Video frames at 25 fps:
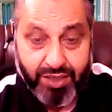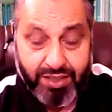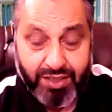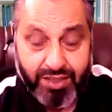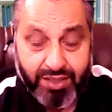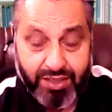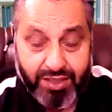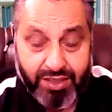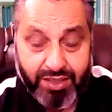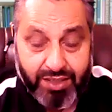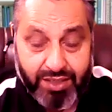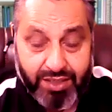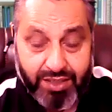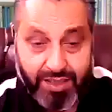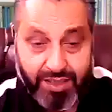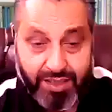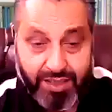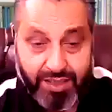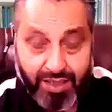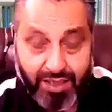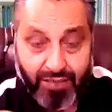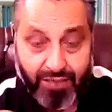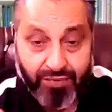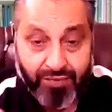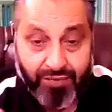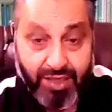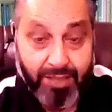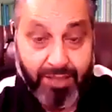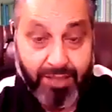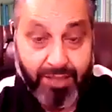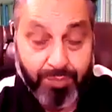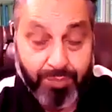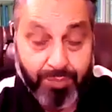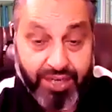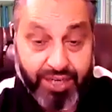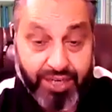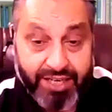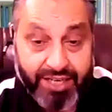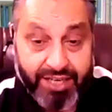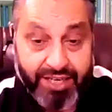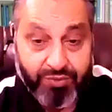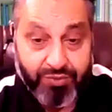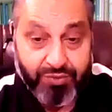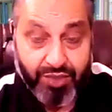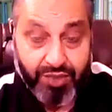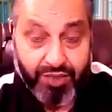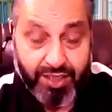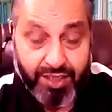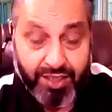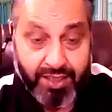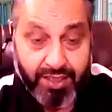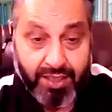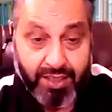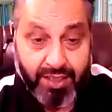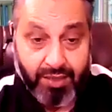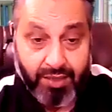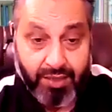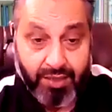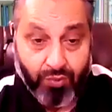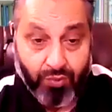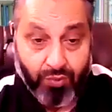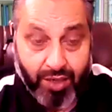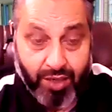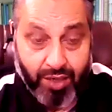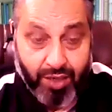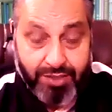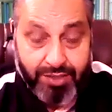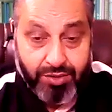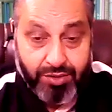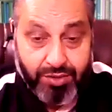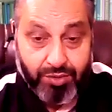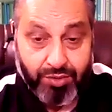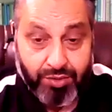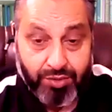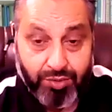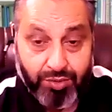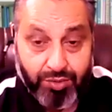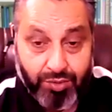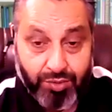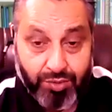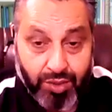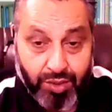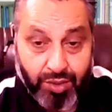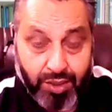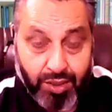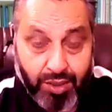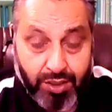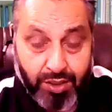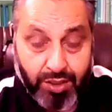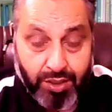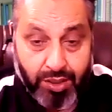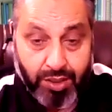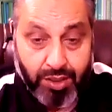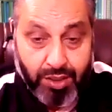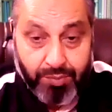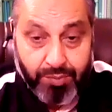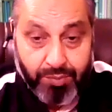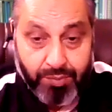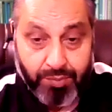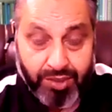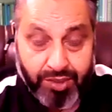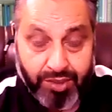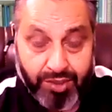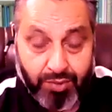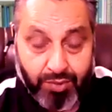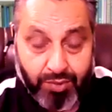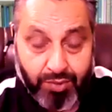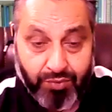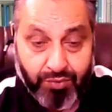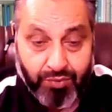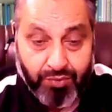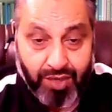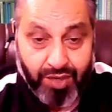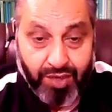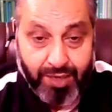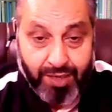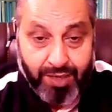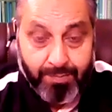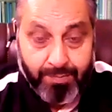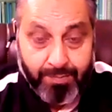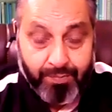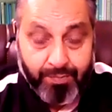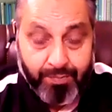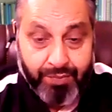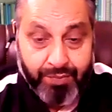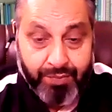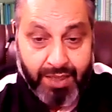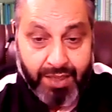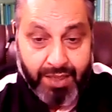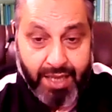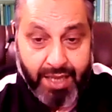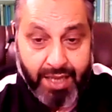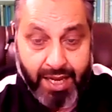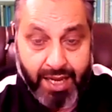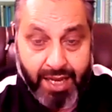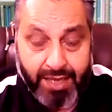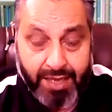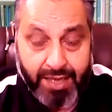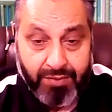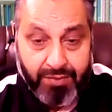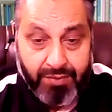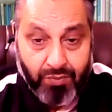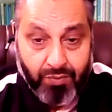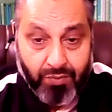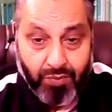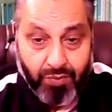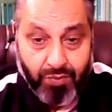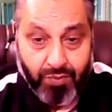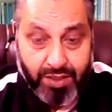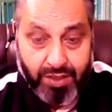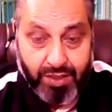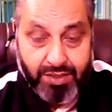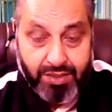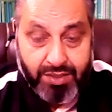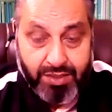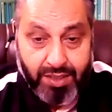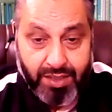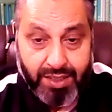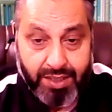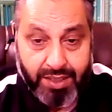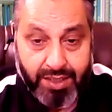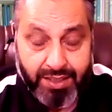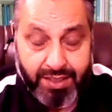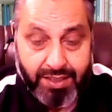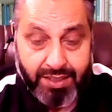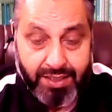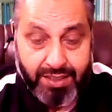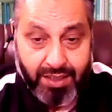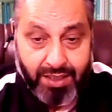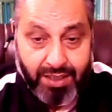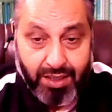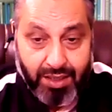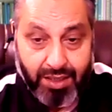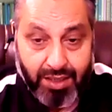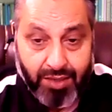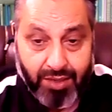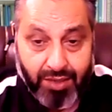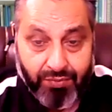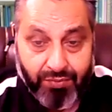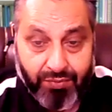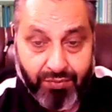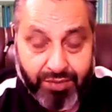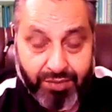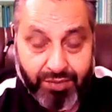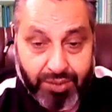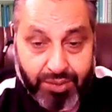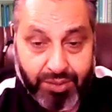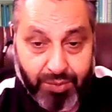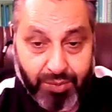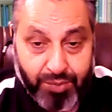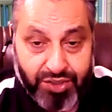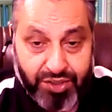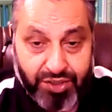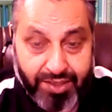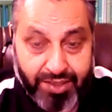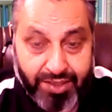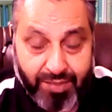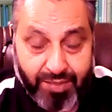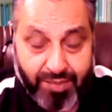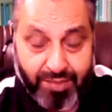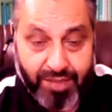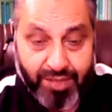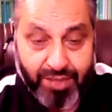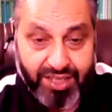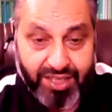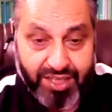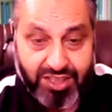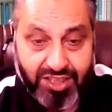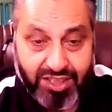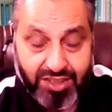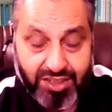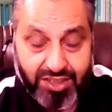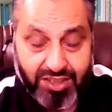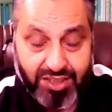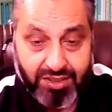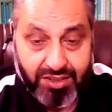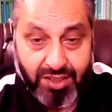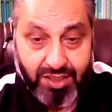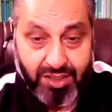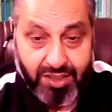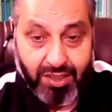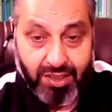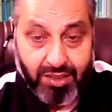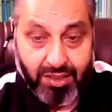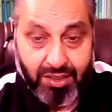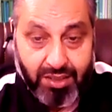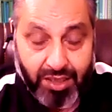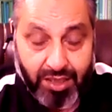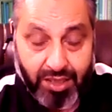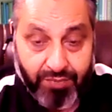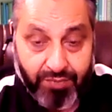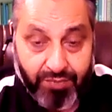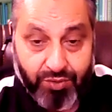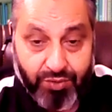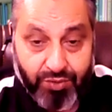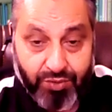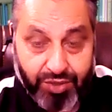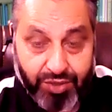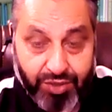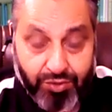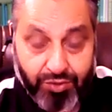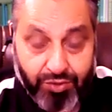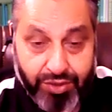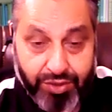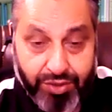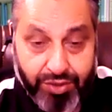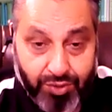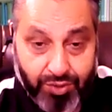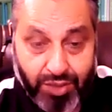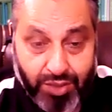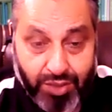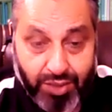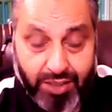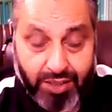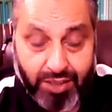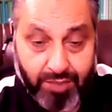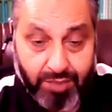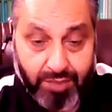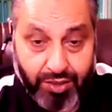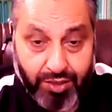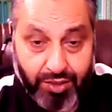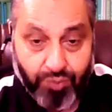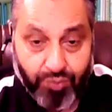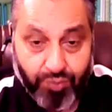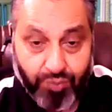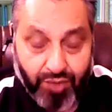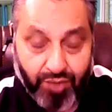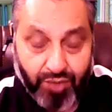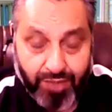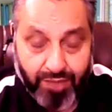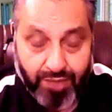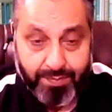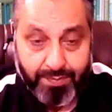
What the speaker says: kind of breed we want to put in our farm, and what kind of special recommendations if you are going to set up a new farm.